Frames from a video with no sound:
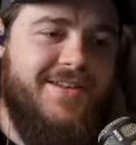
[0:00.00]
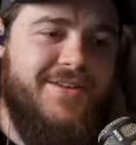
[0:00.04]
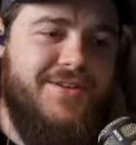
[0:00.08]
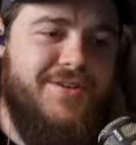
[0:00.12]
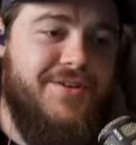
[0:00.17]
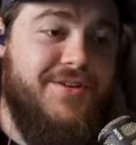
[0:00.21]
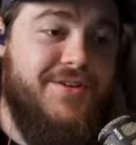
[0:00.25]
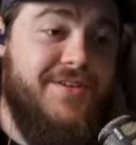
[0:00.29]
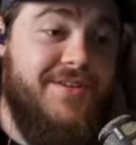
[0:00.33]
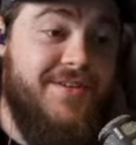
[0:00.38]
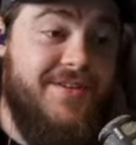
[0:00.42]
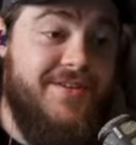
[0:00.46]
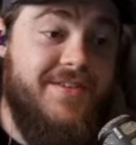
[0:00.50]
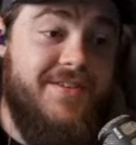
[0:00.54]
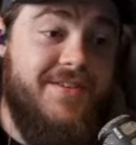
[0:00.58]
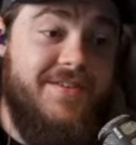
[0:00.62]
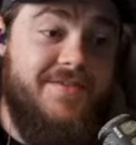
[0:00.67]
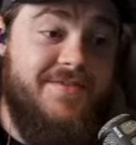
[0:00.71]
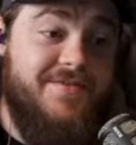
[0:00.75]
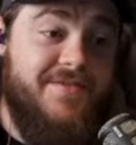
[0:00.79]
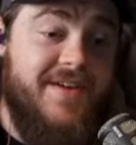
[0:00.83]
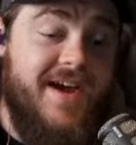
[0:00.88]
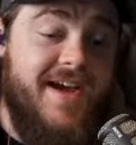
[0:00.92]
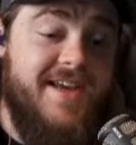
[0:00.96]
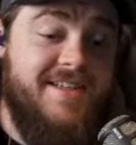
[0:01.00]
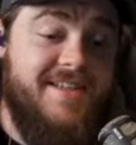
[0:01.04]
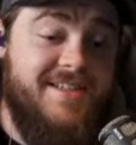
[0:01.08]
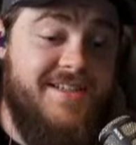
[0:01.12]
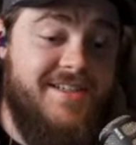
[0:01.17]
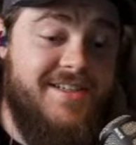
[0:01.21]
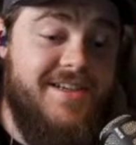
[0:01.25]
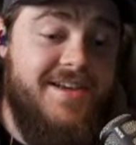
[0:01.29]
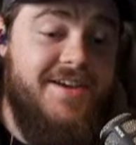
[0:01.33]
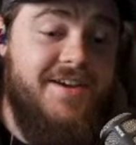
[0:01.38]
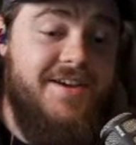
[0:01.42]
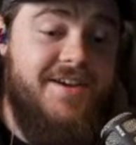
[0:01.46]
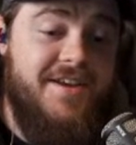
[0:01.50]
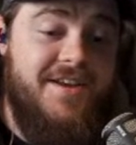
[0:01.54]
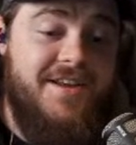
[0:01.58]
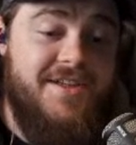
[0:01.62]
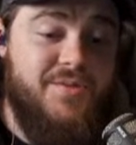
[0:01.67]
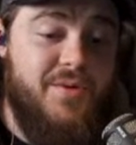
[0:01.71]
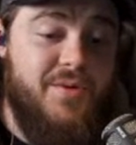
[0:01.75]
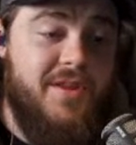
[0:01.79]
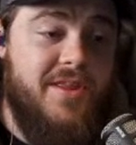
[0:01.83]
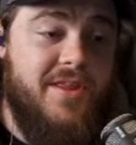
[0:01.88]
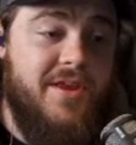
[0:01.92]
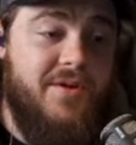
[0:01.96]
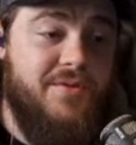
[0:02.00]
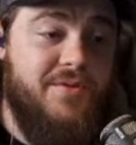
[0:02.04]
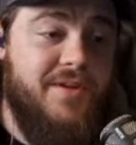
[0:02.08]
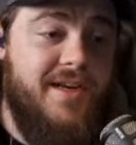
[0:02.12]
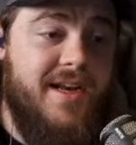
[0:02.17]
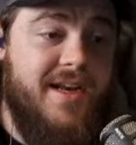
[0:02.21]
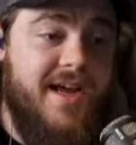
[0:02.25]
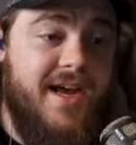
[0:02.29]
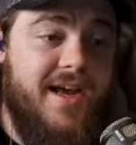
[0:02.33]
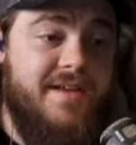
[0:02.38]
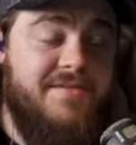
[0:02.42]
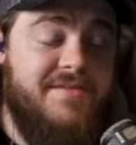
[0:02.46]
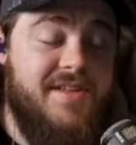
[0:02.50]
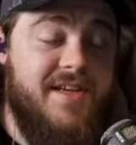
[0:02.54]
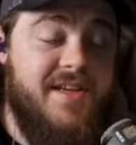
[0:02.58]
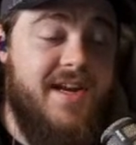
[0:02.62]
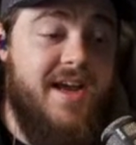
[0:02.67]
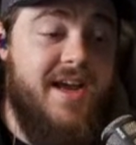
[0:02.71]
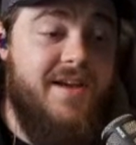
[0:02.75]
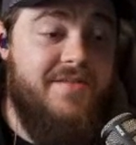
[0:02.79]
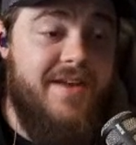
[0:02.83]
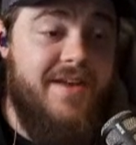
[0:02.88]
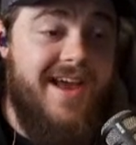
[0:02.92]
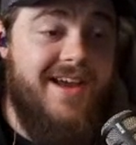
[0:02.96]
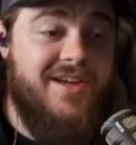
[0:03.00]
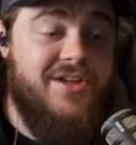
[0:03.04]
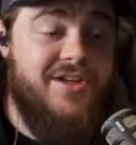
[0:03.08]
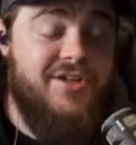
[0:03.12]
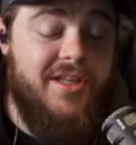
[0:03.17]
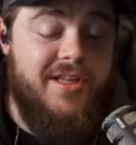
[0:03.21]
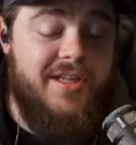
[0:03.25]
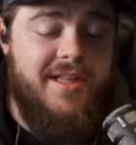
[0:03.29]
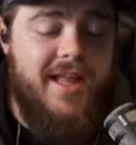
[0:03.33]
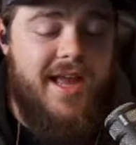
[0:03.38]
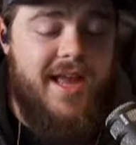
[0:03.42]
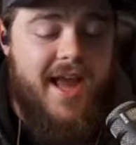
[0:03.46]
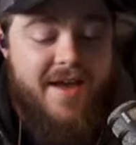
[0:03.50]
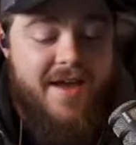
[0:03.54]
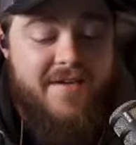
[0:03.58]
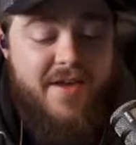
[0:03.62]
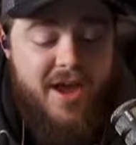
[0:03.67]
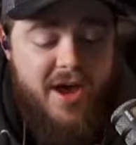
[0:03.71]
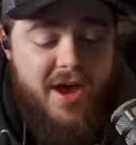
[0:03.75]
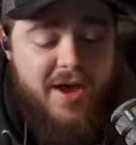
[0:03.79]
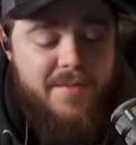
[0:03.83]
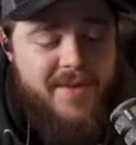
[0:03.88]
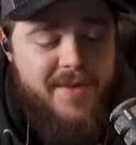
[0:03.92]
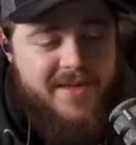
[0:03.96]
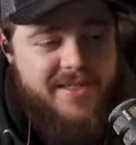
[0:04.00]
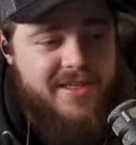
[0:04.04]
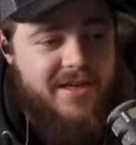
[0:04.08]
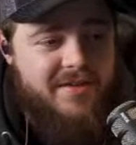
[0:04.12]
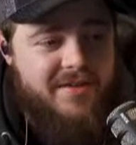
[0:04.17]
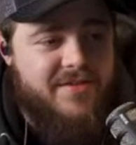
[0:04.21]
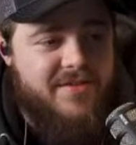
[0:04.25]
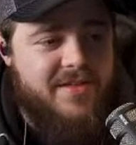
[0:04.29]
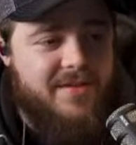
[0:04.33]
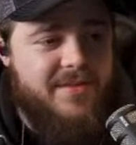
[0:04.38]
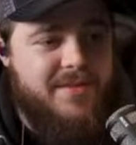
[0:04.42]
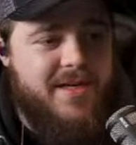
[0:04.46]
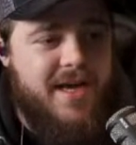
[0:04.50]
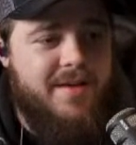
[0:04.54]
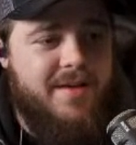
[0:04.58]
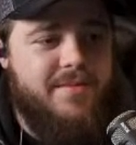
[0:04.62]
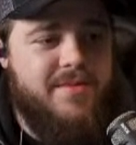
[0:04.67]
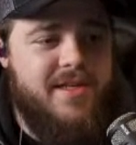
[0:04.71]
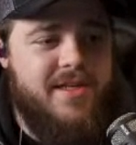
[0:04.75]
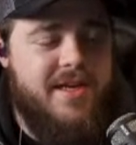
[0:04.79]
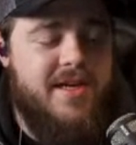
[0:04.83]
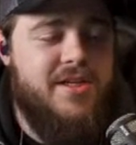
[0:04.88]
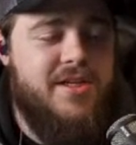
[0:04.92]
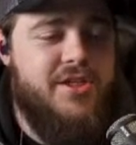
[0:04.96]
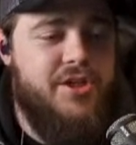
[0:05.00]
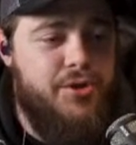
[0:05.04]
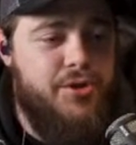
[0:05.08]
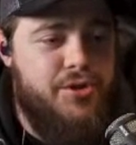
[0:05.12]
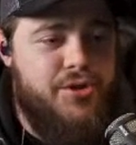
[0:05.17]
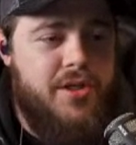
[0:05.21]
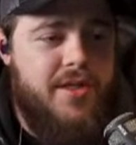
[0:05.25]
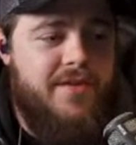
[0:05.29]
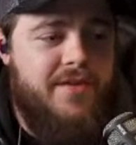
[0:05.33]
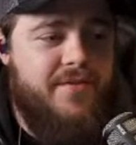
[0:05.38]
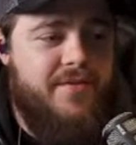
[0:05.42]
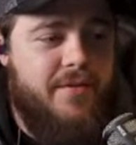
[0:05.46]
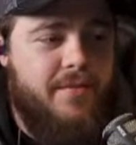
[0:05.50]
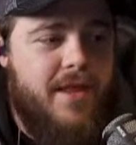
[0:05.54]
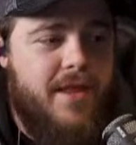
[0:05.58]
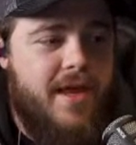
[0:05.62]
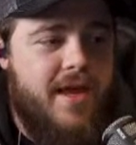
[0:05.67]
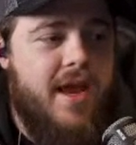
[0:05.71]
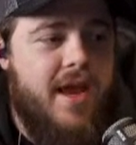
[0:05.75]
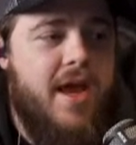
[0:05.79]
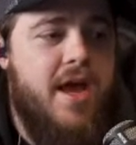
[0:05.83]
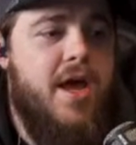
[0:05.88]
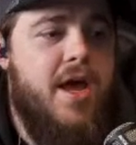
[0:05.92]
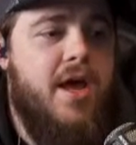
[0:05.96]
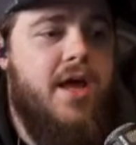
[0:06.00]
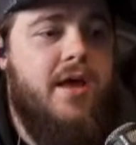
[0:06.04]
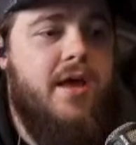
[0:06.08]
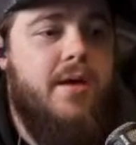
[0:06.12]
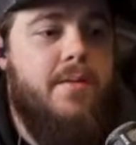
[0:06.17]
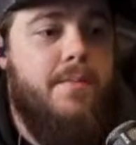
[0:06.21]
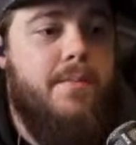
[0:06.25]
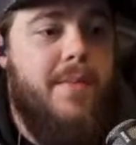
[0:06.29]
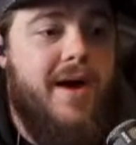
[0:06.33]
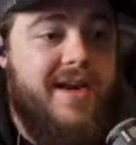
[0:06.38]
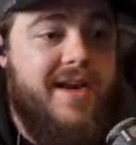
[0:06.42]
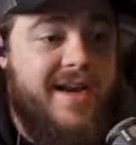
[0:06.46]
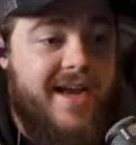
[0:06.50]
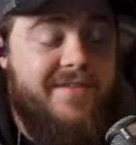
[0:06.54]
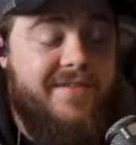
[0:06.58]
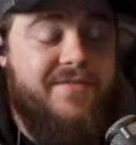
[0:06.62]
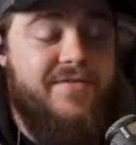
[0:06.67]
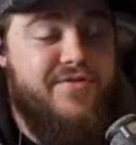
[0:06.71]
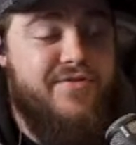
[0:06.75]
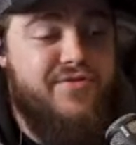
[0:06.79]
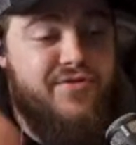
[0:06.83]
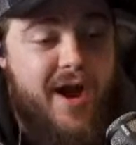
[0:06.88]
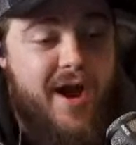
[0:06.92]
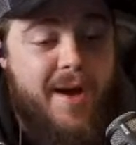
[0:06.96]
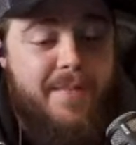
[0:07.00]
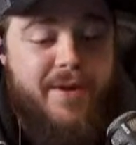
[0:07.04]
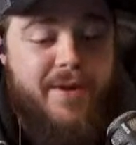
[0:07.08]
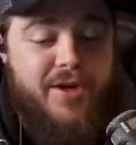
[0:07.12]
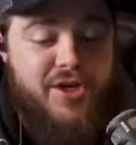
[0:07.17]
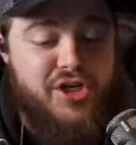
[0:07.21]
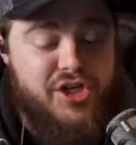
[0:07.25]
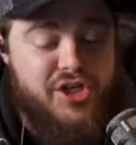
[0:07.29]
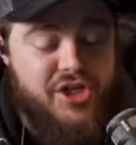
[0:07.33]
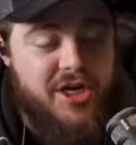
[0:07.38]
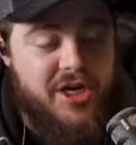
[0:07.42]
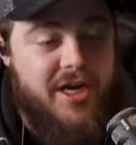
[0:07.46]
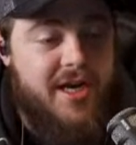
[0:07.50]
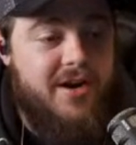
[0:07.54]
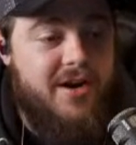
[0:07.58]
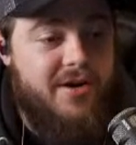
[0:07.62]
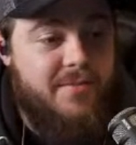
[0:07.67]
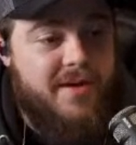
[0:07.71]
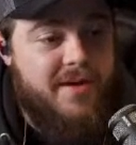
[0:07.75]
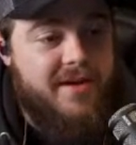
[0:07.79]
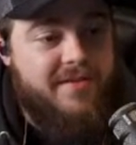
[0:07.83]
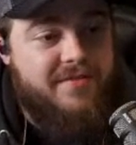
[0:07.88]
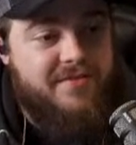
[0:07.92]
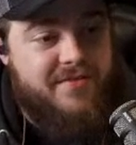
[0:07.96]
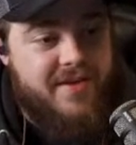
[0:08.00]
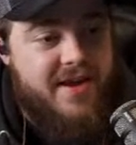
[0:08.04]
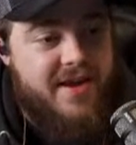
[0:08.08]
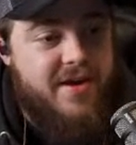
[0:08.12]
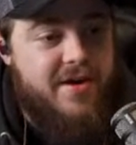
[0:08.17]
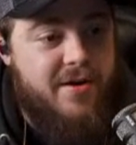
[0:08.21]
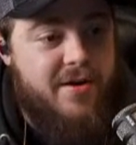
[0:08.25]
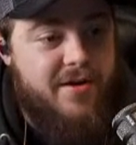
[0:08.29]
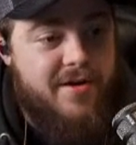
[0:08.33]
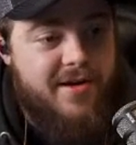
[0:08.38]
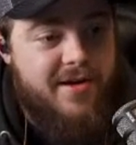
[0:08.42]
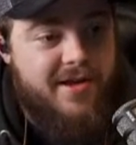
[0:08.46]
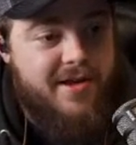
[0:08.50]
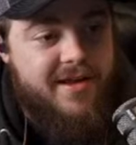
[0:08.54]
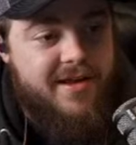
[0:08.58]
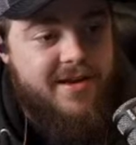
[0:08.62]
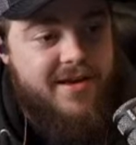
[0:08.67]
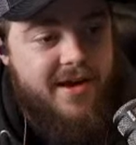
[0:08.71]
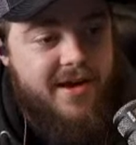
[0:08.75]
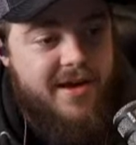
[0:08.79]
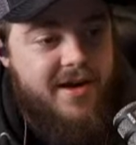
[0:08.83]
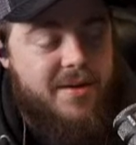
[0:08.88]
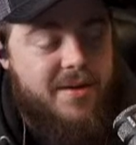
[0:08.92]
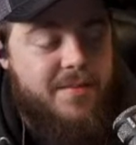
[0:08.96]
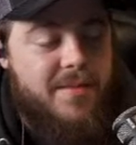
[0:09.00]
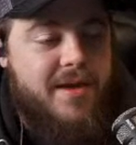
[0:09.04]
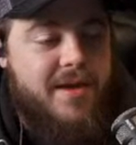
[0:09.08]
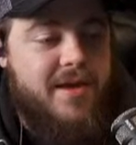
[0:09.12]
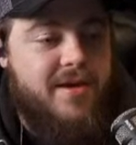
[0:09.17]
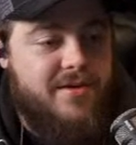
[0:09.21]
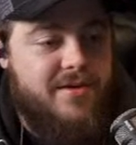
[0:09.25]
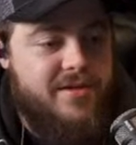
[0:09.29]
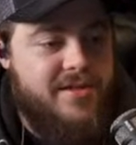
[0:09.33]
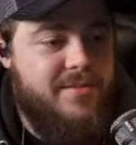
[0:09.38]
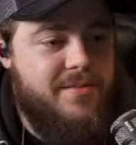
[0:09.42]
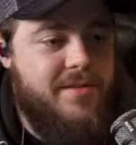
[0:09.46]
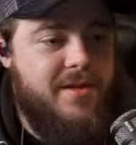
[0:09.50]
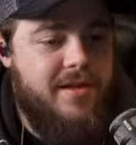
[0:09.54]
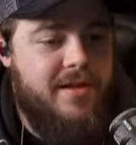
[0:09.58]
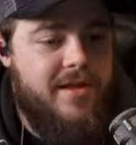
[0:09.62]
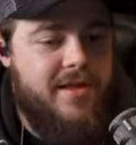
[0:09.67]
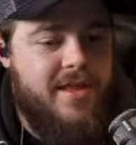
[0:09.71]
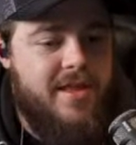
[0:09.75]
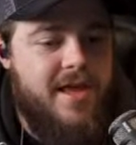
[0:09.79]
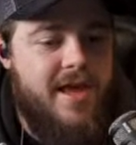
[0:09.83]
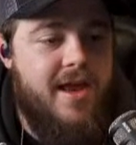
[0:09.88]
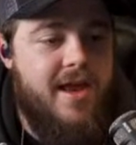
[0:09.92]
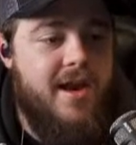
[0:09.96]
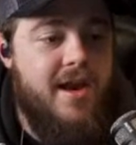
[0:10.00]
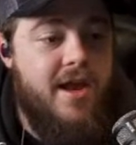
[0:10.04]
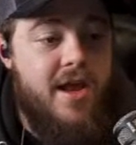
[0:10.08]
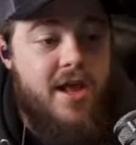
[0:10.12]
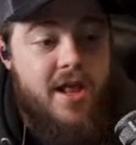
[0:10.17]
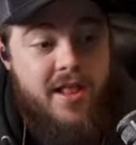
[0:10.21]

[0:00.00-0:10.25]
dude, the Feist is one of the only knives that I have actually, like, I cut myself sometimes, and it's usually from like my knife dropping shut on my finger and cutting me or something like that.